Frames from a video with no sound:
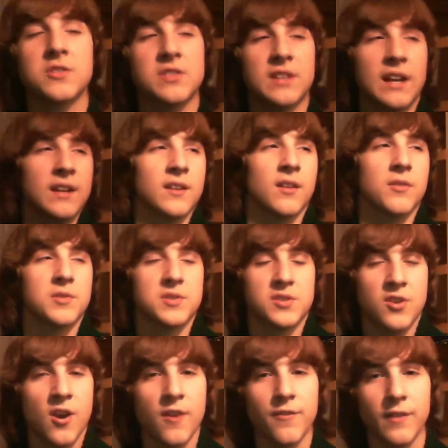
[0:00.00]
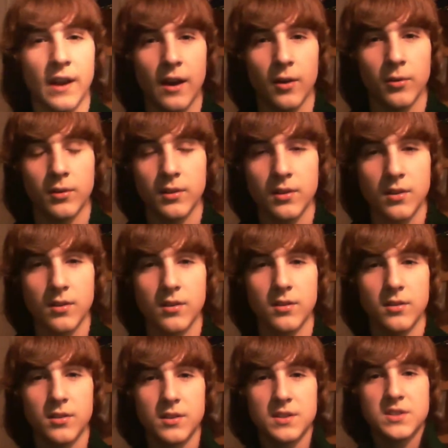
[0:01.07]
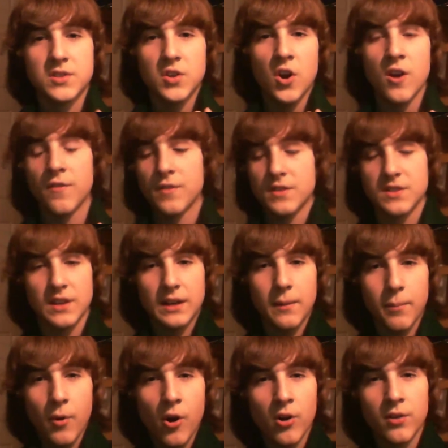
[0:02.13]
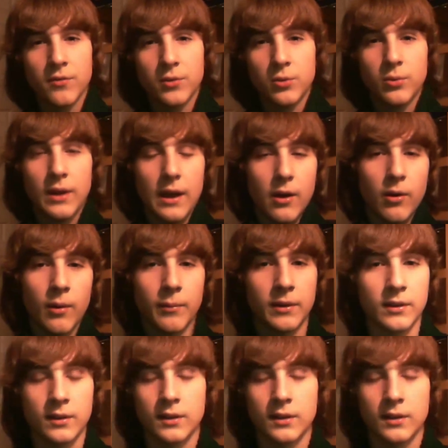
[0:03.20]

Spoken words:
get another scarf now. This scarf is like a part of you now. I mean,